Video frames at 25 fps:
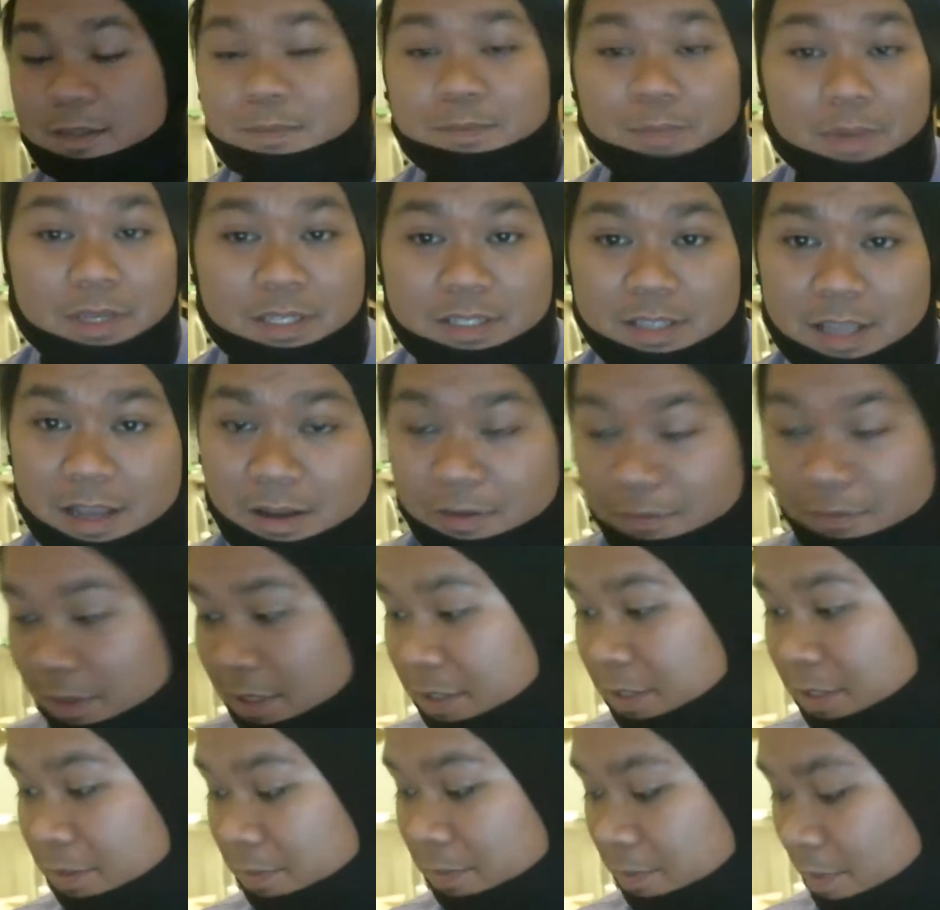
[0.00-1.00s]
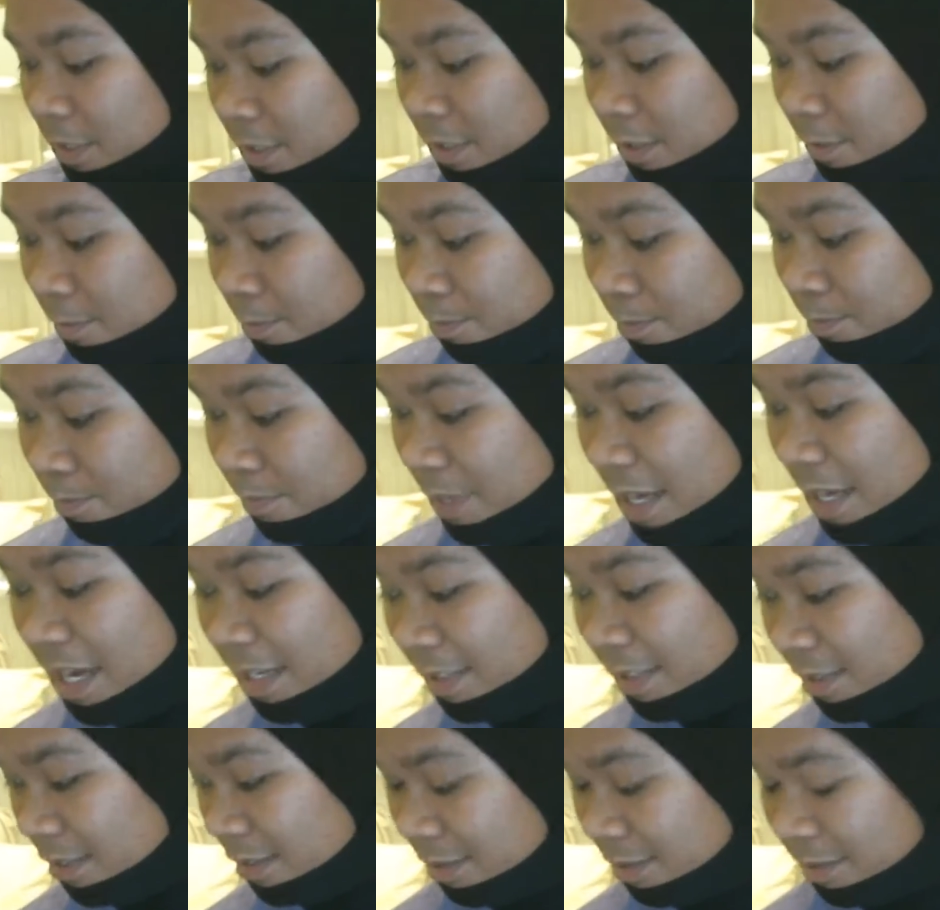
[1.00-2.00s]
basically how it fits. It's not
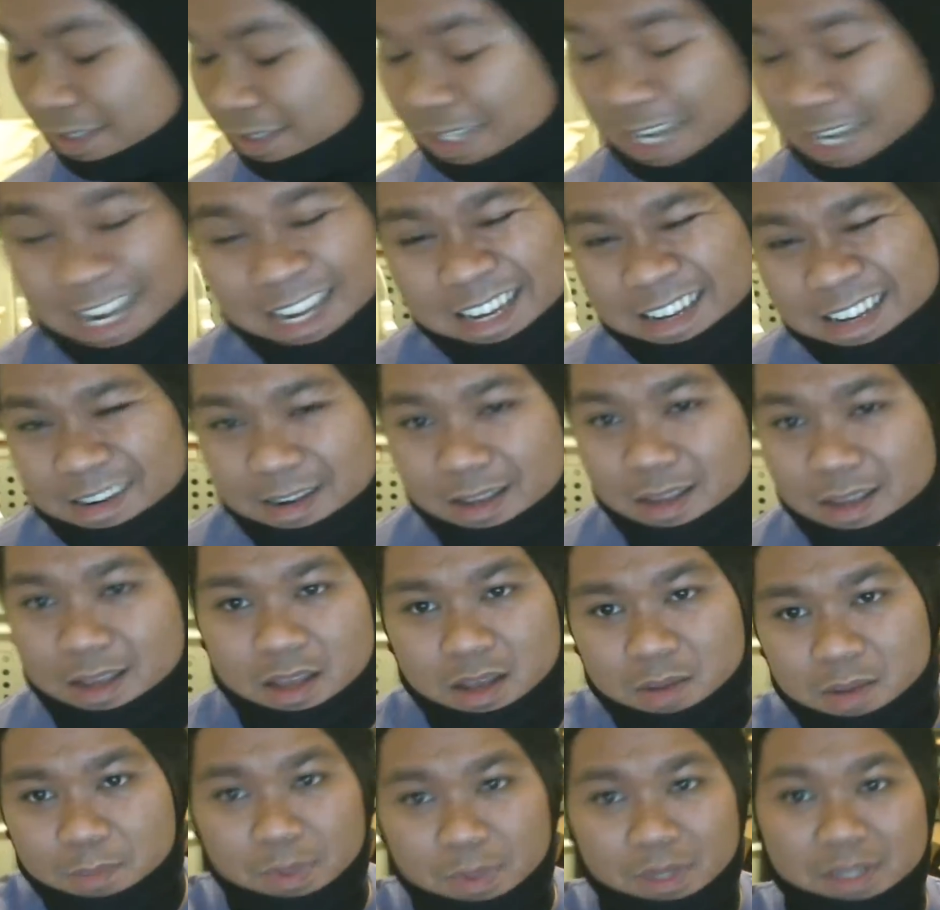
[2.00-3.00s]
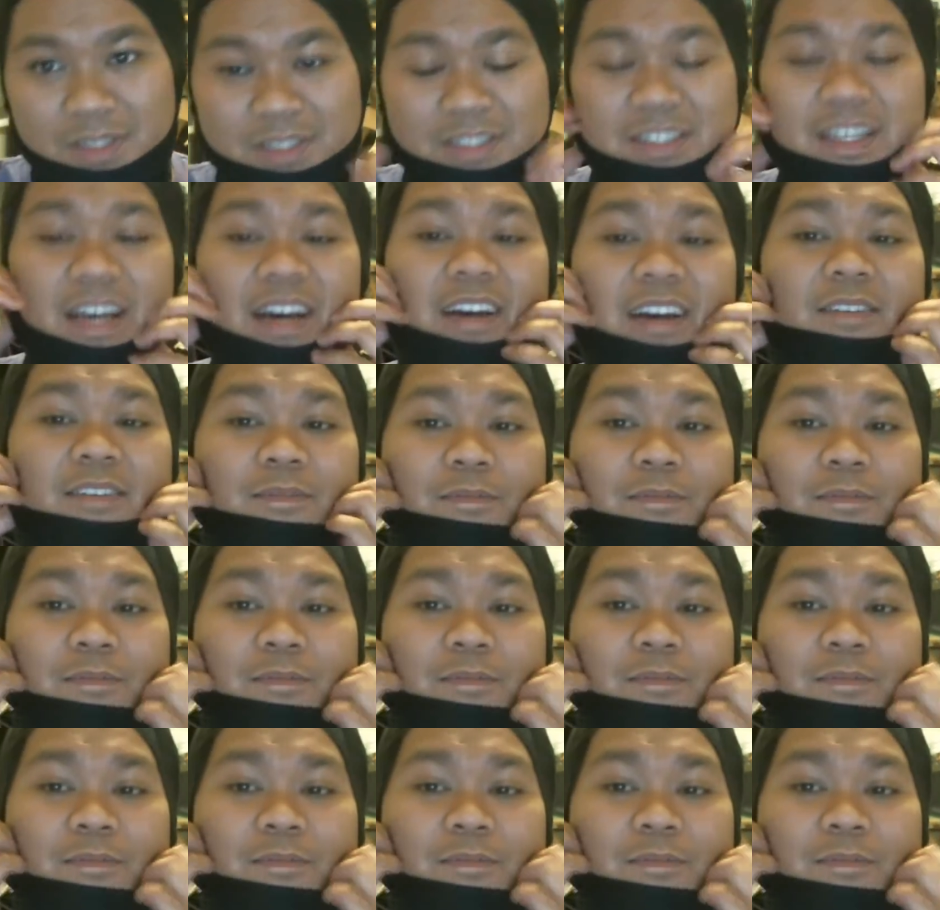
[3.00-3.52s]
tight, but it's not